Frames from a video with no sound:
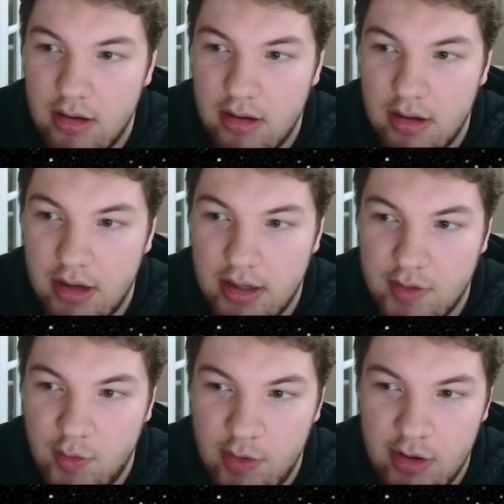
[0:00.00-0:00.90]
Yeah, so
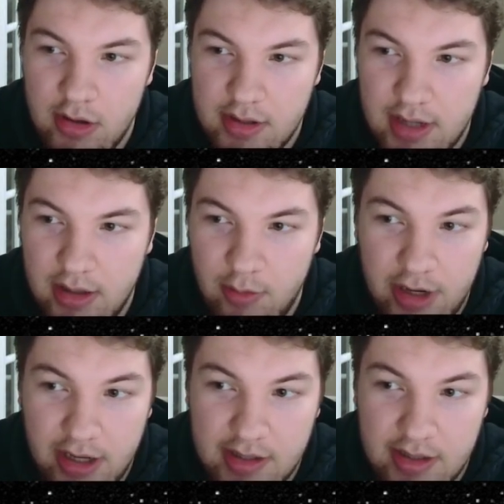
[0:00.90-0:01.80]
we were slightly
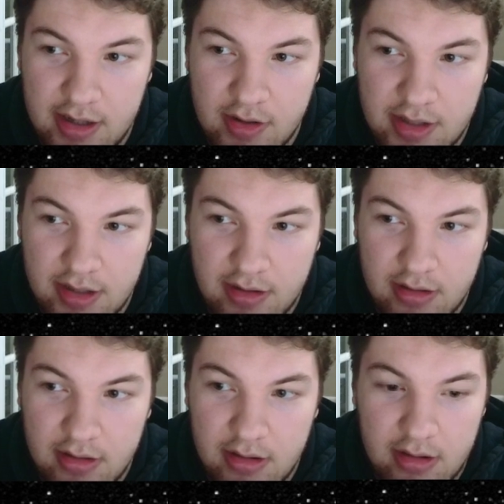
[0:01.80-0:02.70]
winning here still.
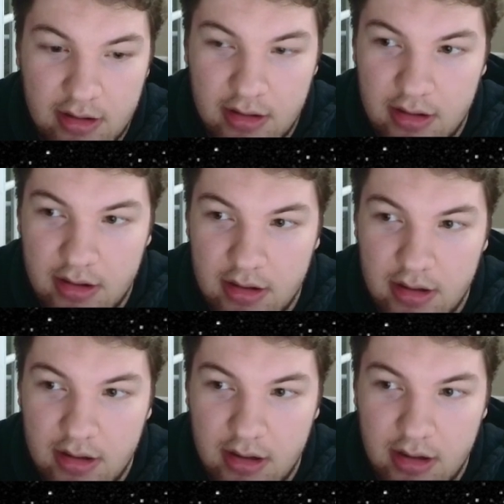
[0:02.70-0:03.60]

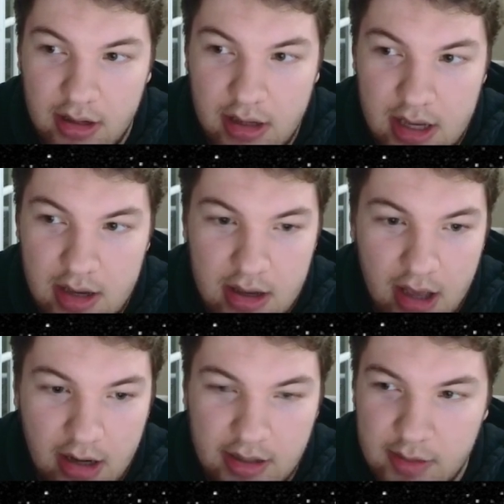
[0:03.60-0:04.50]
He had
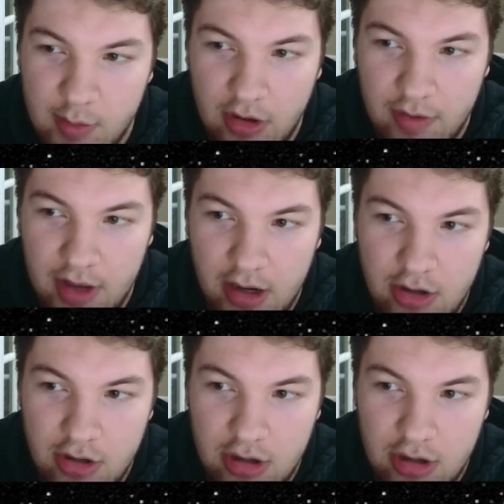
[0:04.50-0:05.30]
a small advantage.